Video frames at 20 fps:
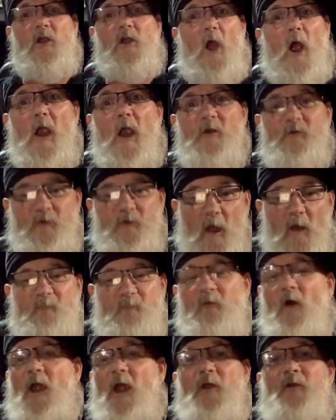cars on
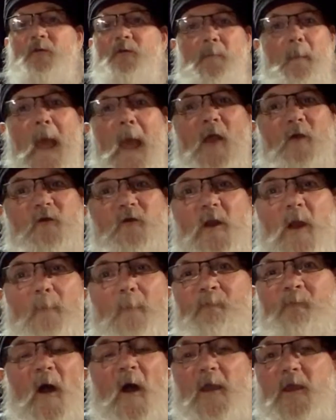fire, smashing up
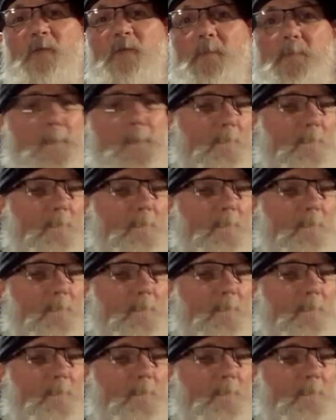fucking